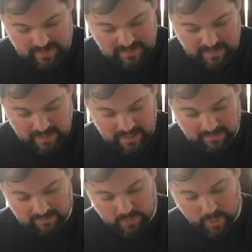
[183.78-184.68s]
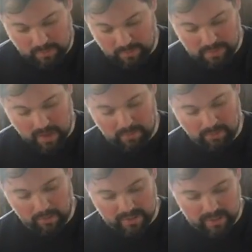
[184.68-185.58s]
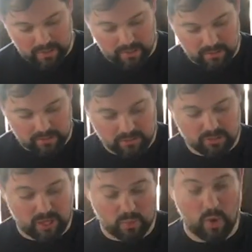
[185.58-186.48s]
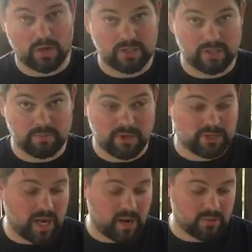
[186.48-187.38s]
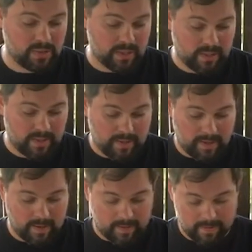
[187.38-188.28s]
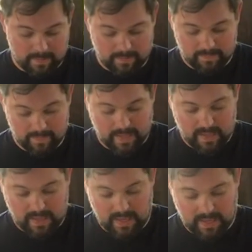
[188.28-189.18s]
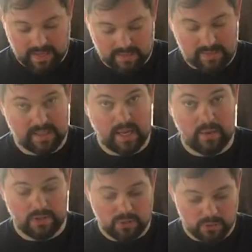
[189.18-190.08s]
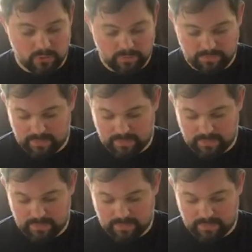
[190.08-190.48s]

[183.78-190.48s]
it's a thing. So I'm, I'm, I'm probably gonna try and wash this brush out um, and see how I do.